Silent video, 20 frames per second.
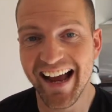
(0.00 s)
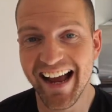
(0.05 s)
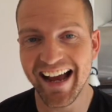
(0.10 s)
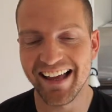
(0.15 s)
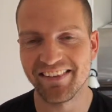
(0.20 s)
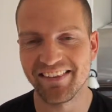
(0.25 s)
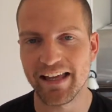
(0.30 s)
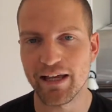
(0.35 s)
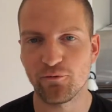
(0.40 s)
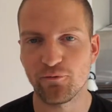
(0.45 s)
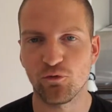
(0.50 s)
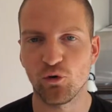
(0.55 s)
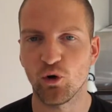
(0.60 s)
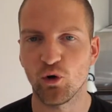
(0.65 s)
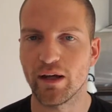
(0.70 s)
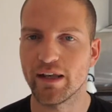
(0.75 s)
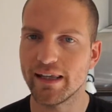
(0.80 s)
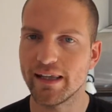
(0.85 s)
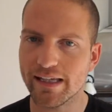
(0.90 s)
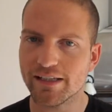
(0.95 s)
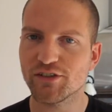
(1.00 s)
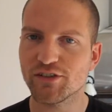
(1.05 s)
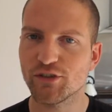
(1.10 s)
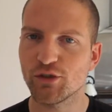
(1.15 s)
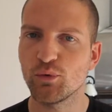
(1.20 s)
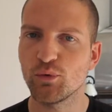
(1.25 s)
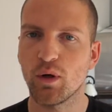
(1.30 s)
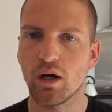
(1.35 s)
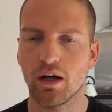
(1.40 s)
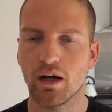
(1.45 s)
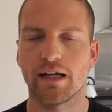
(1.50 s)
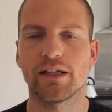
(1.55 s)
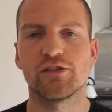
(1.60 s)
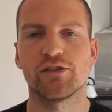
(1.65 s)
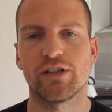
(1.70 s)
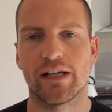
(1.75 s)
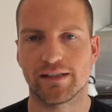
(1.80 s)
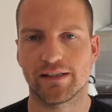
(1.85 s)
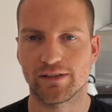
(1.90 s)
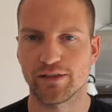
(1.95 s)
and therefore, unless you are
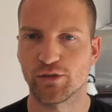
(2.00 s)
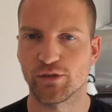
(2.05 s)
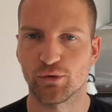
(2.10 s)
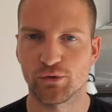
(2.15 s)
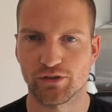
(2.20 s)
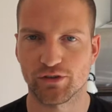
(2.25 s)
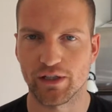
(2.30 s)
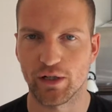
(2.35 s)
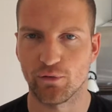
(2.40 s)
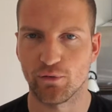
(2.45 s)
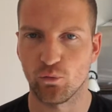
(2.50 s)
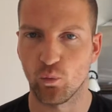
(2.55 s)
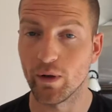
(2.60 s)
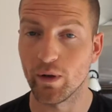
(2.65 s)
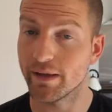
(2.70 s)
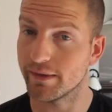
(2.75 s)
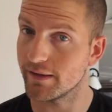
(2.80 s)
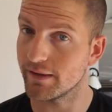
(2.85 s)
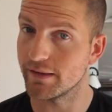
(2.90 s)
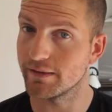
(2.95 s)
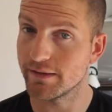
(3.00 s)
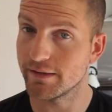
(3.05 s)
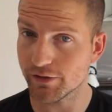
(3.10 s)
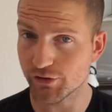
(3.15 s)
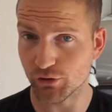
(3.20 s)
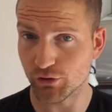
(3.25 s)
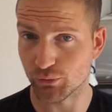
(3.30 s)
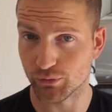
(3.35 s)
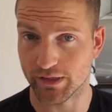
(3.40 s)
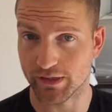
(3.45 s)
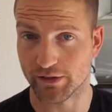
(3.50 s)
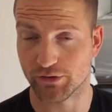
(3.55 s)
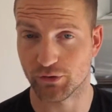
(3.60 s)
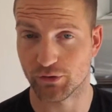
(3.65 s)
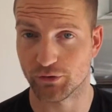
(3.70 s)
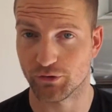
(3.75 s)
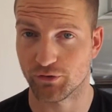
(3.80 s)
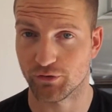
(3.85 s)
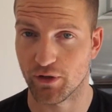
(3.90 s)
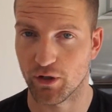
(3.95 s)
injecting yourself with additional
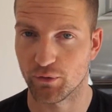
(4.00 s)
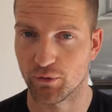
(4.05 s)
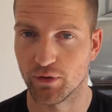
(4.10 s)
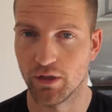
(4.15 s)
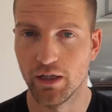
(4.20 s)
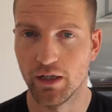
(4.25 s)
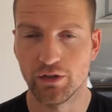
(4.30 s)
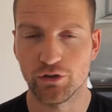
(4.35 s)
testosterone,